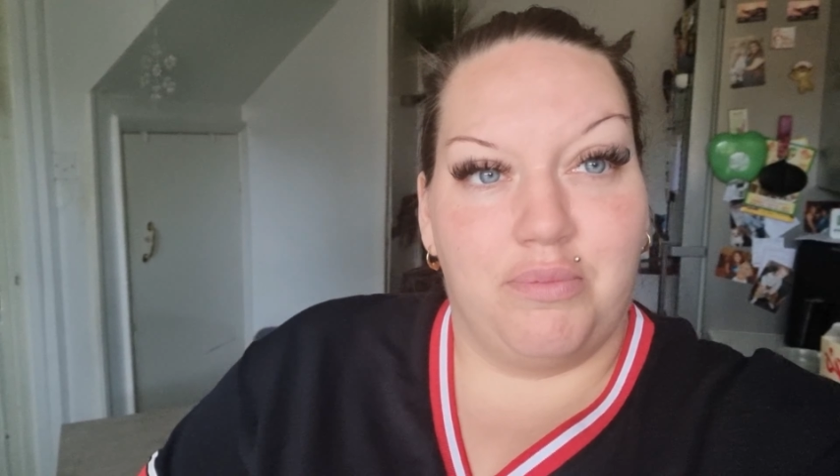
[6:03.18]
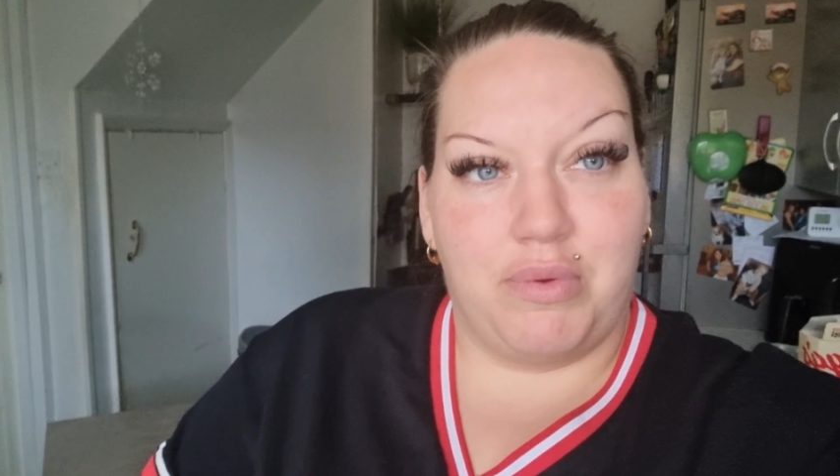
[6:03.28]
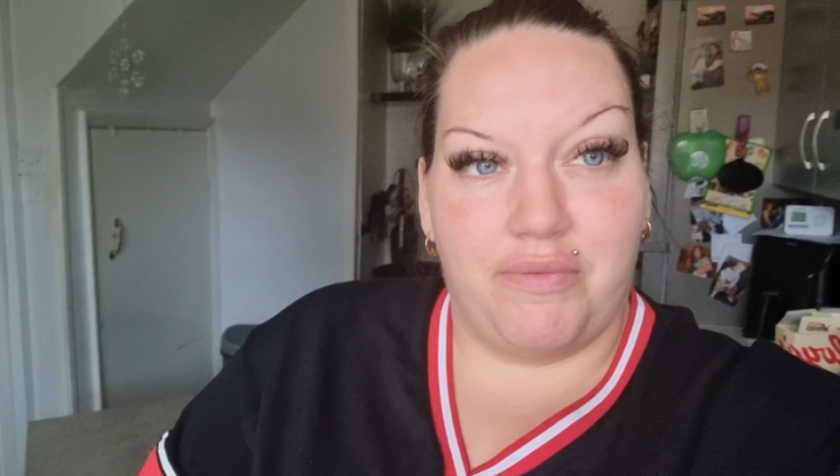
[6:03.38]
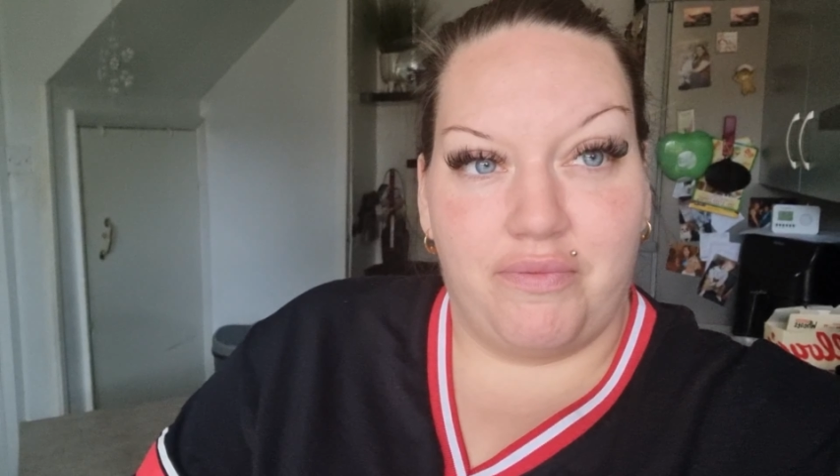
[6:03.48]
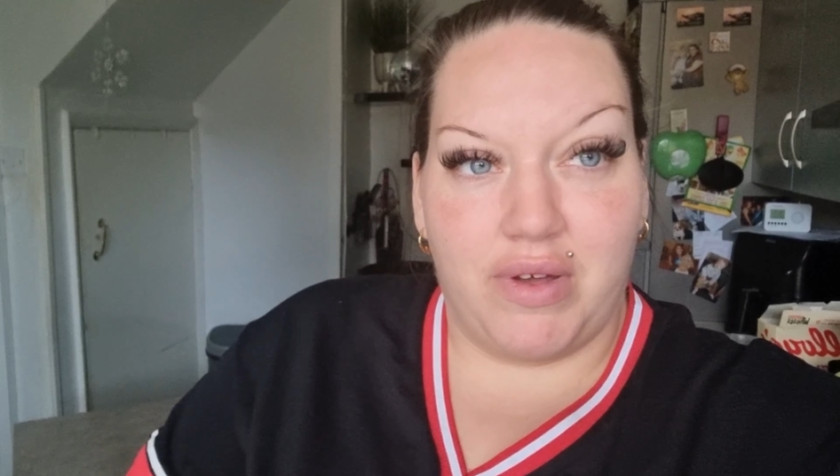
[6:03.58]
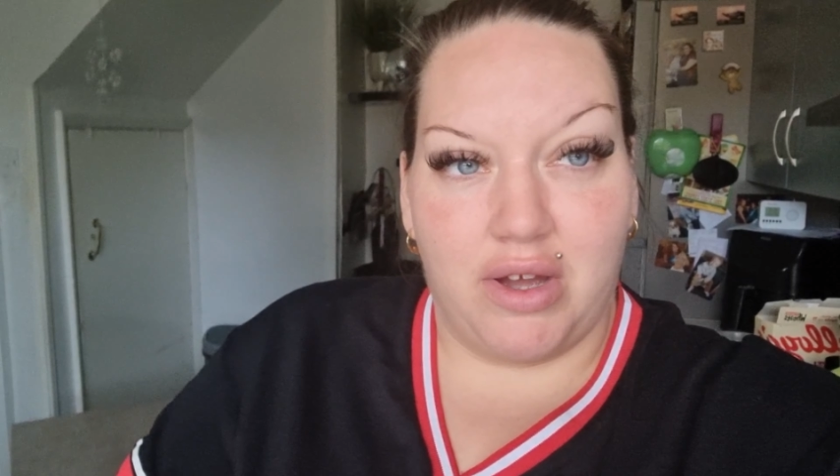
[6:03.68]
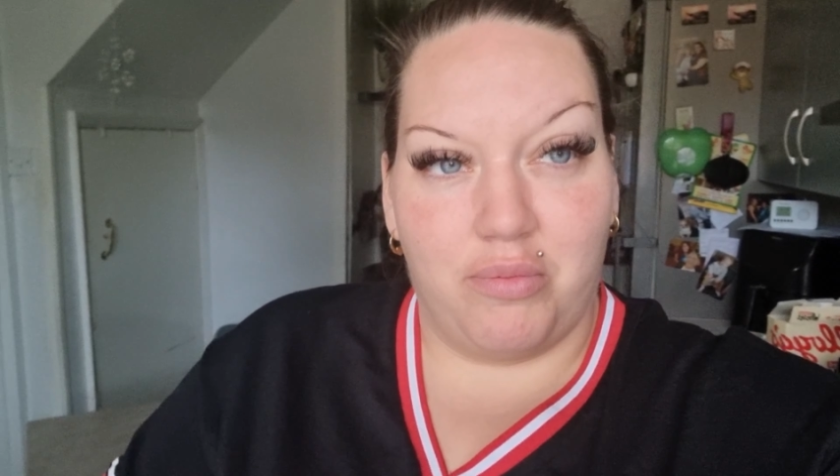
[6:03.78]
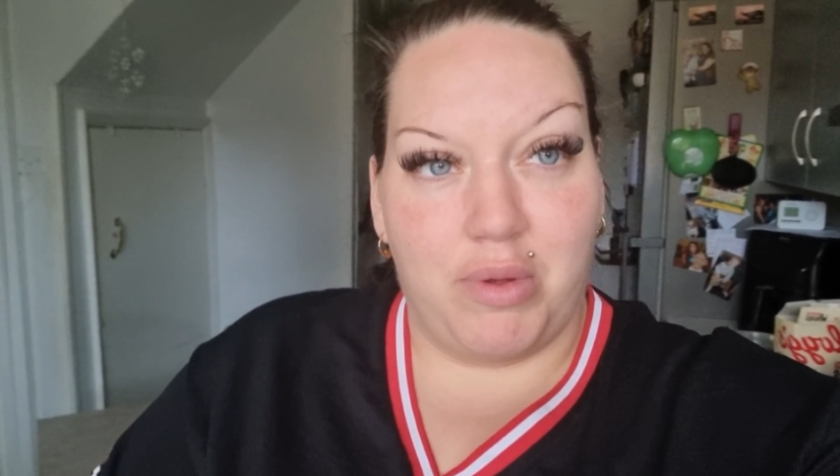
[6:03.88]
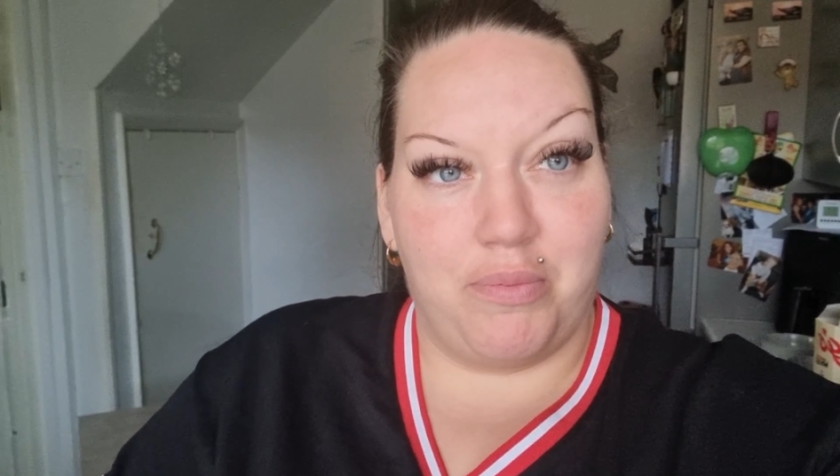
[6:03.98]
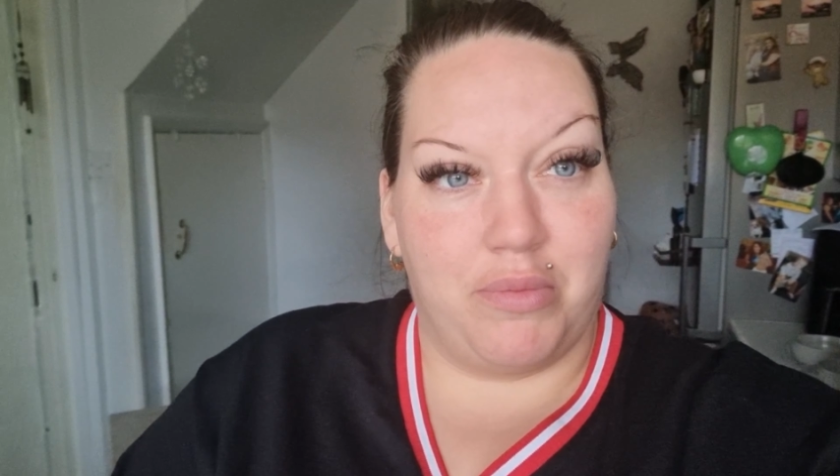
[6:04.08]
been
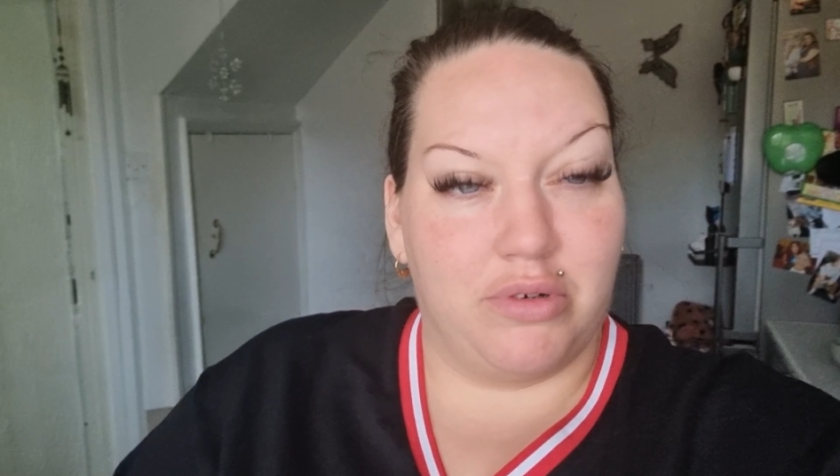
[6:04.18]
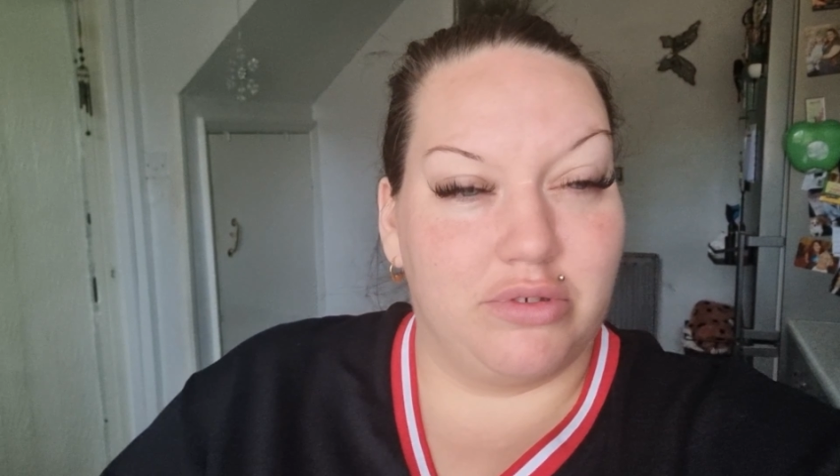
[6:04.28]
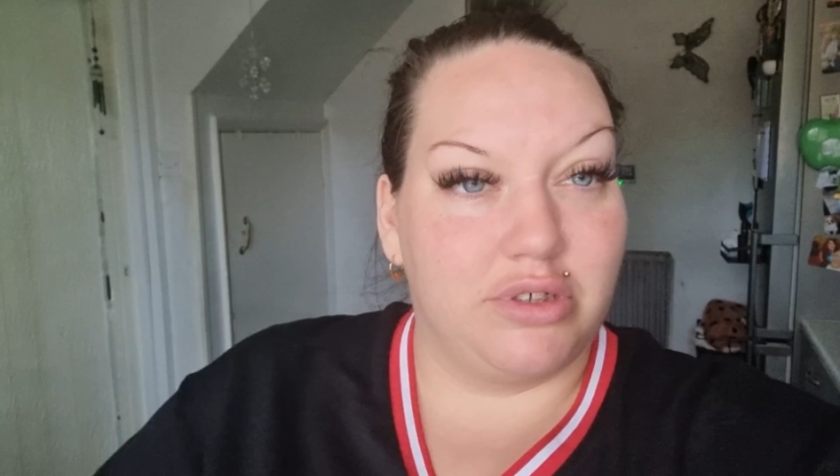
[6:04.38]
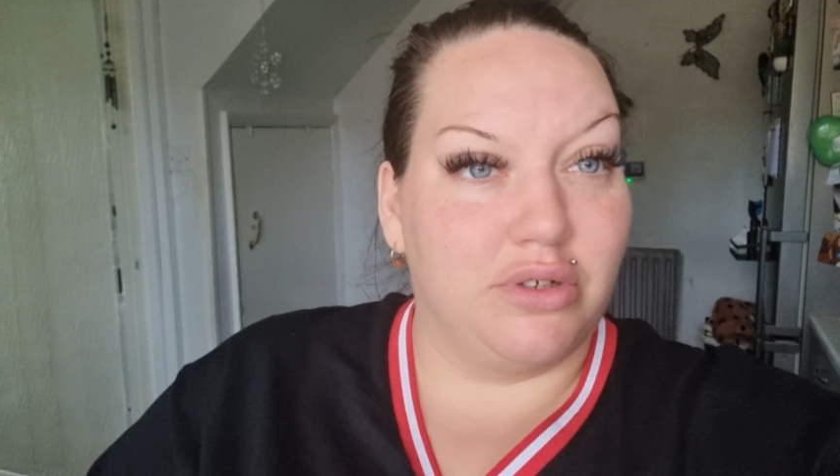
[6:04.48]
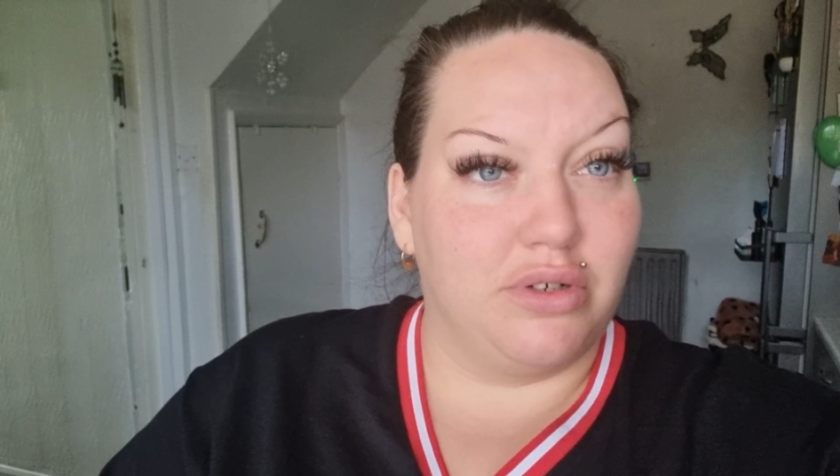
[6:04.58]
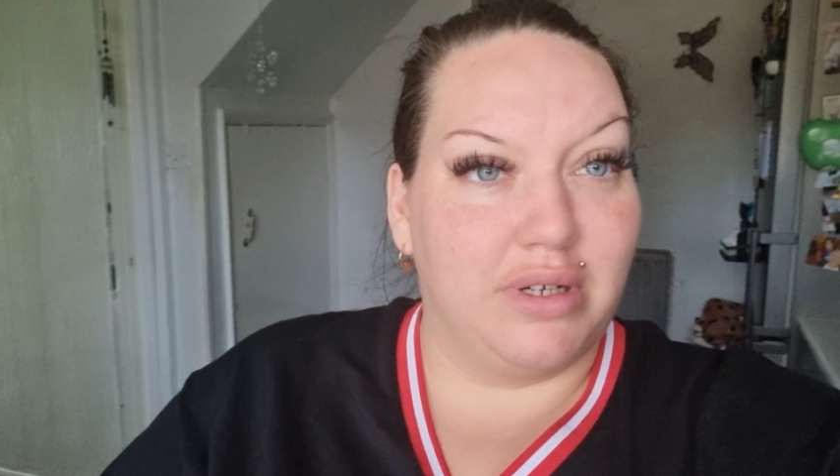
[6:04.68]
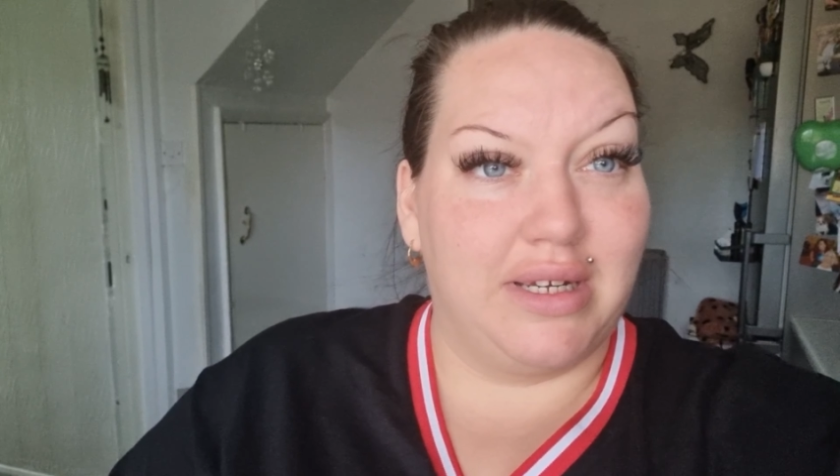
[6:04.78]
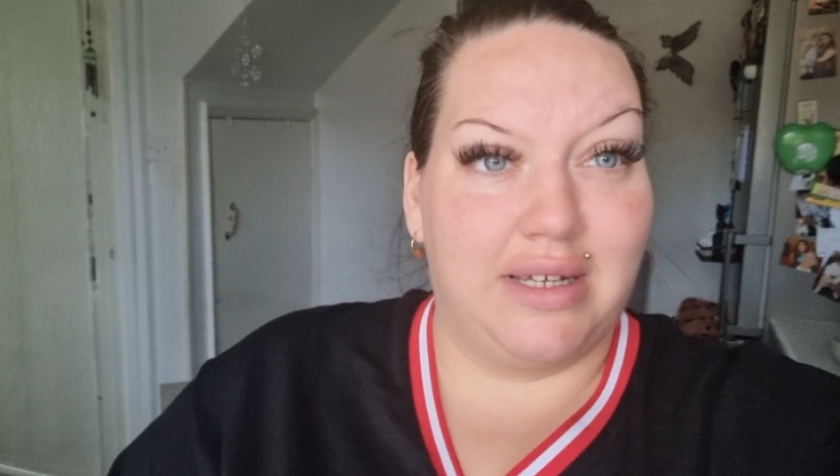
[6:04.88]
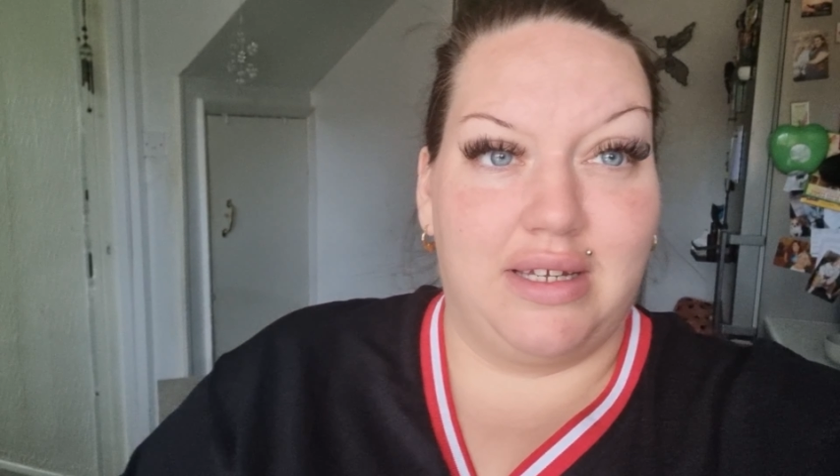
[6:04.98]
filming much or